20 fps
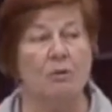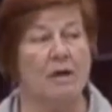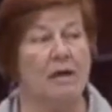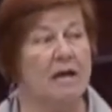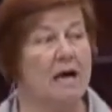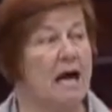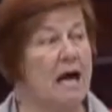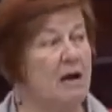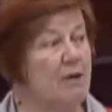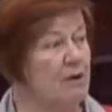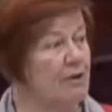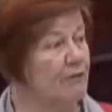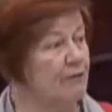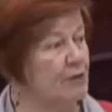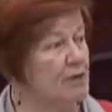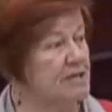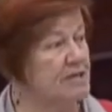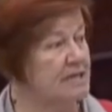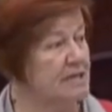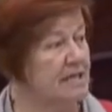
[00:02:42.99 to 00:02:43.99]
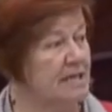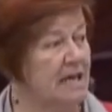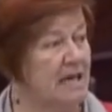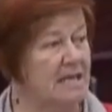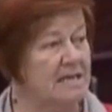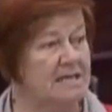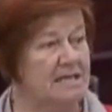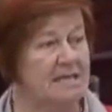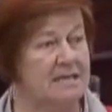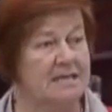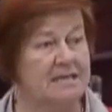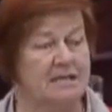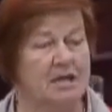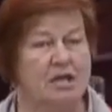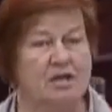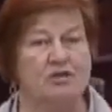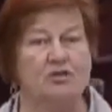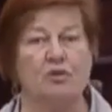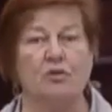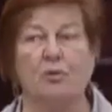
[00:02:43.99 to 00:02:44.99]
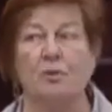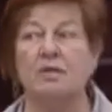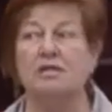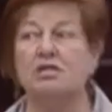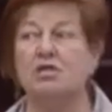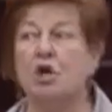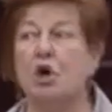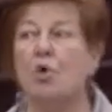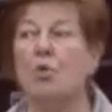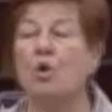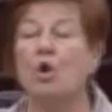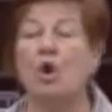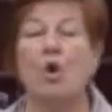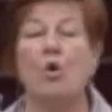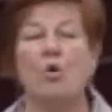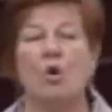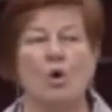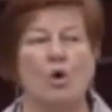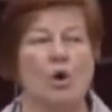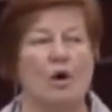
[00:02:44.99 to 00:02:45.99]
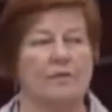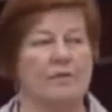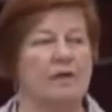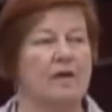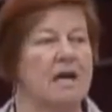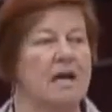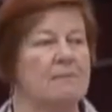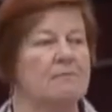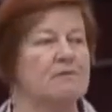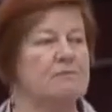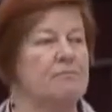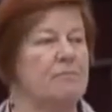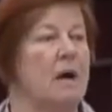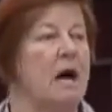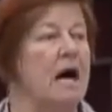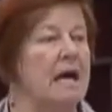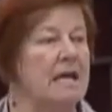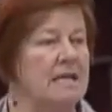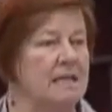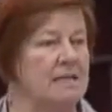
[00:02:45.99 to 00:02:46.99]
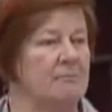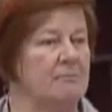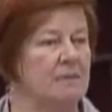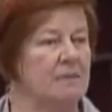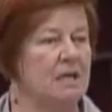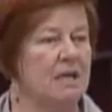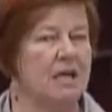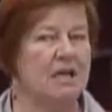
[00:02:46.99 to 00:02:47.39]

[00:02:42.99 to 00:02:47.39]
we had a hiring freeze in the 90s, so there is no cohort that comes behind them.